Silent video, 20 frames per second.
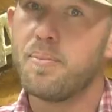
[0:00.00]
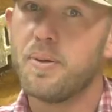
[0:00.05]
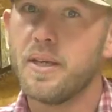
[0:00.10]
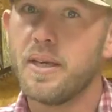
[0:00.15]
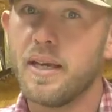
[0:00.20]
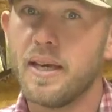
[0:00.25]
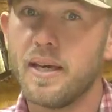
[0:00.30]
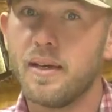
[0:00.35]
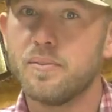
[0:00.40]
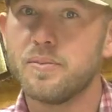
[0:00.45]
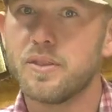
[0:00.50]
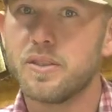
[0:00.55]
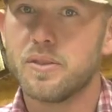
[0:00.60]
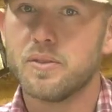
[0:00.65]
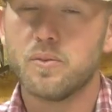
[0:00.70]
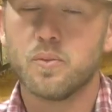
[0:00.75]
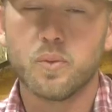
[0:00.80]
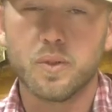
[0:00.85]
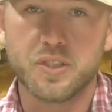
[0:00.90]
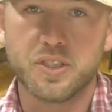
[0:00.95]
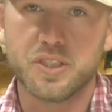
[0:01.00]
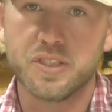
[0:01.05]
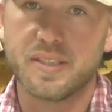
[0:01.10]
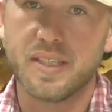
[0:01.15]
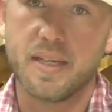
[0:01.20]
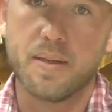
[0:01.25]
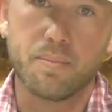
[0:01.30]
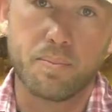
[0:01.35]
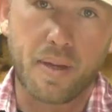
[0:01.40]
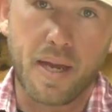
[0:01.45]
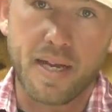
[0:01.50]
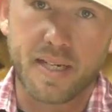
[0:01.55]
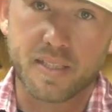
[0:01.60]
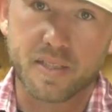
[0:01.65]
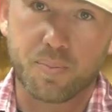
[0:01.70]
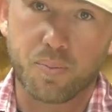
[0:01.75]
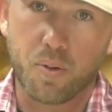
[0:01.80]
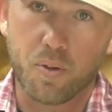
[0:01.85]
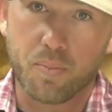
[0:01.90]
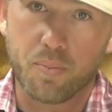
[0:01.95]
P Ms, which is
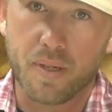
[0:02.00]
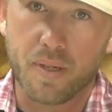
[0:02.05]
impacts per